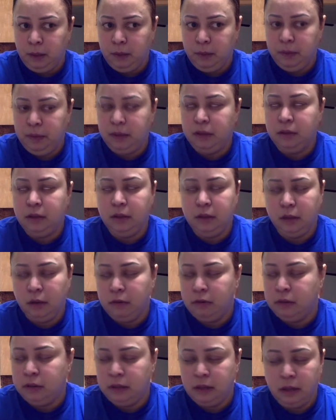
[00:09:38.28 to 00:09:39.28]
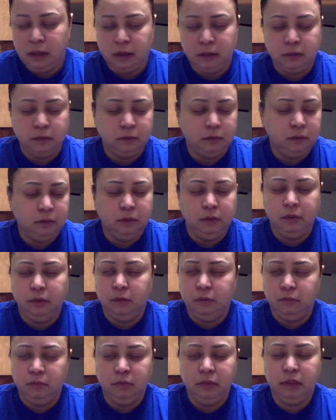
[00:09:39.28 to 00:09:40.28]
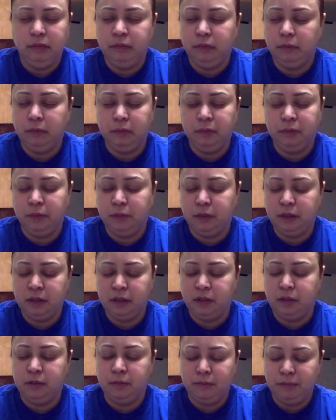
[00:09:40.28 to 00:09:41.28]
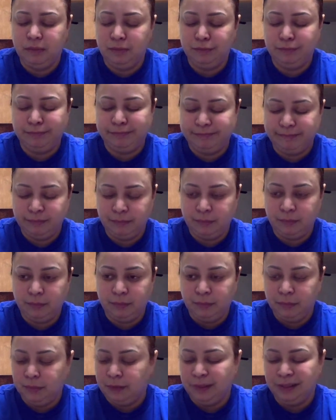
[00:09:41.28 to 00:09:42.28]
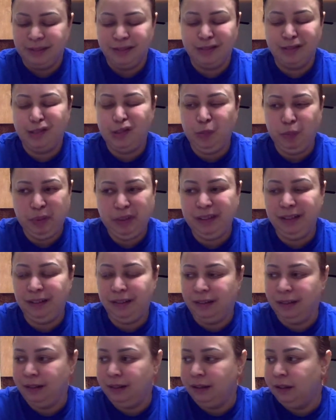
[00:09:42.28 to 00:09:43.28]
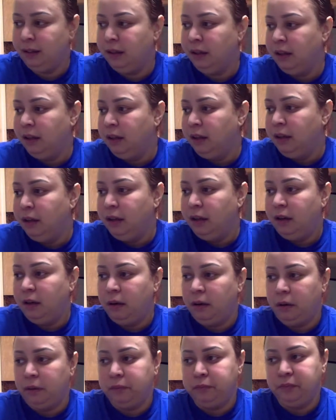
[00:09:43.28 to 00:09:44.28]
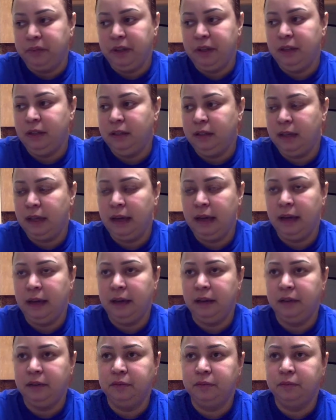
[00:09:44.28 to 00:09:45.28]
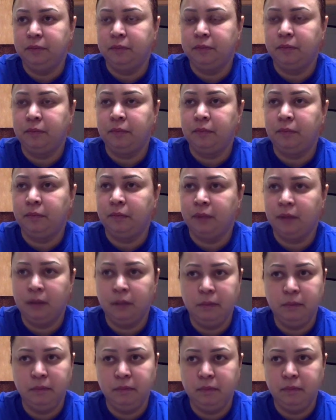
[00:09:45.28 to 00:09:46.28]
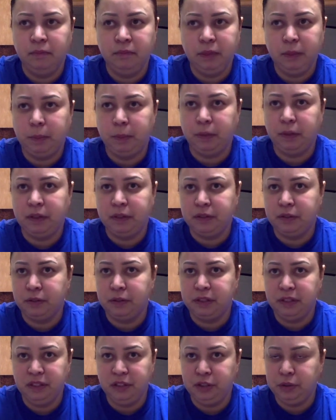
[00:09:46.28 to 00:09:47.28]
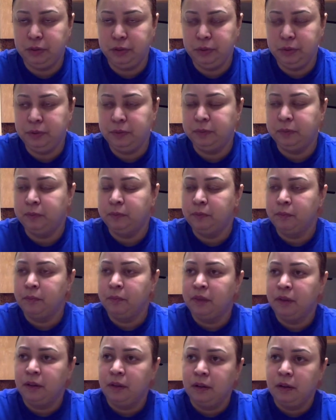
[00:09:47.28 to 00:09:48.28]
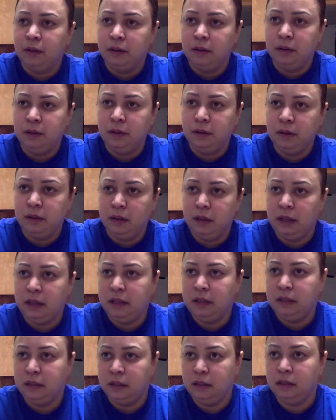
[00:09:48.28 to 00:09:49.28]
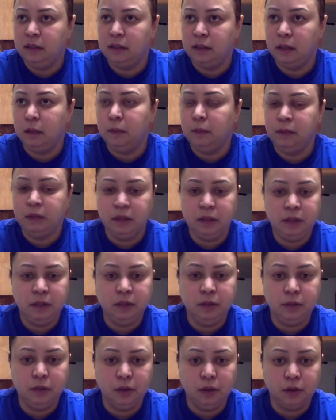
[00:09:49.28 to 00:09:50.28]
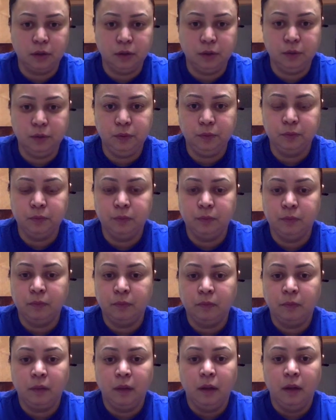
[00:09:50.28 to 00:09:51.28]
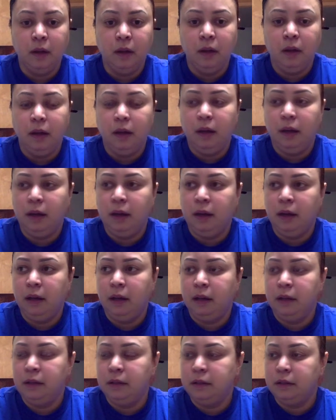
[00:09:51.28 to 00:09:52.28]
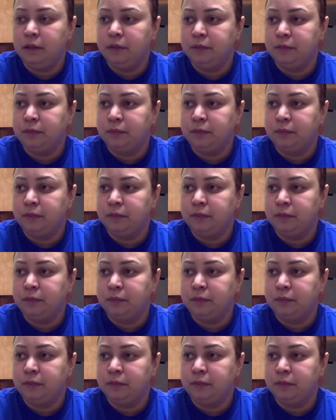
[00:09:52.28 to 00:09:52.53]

because he's always said, even before this stupidity, that he's had depression issues, that he sees someone he can talk to. And